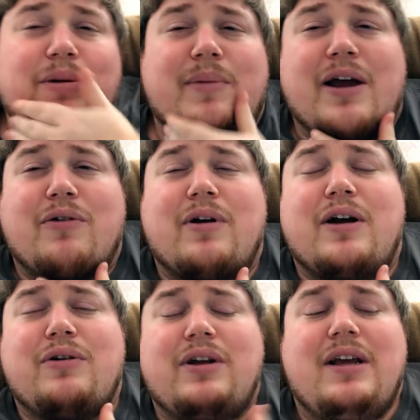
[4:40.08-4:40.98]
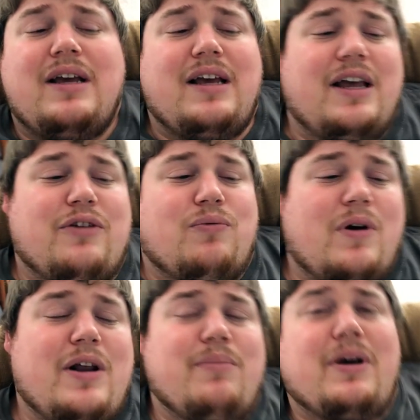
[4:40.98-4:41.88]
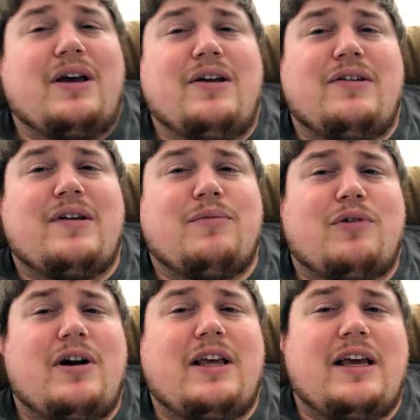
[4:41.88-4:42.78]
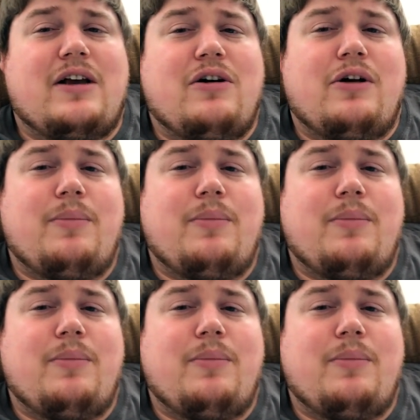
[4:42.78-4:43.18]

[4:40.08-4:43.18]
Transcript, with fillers: background, it's running because I'm trying to get caught up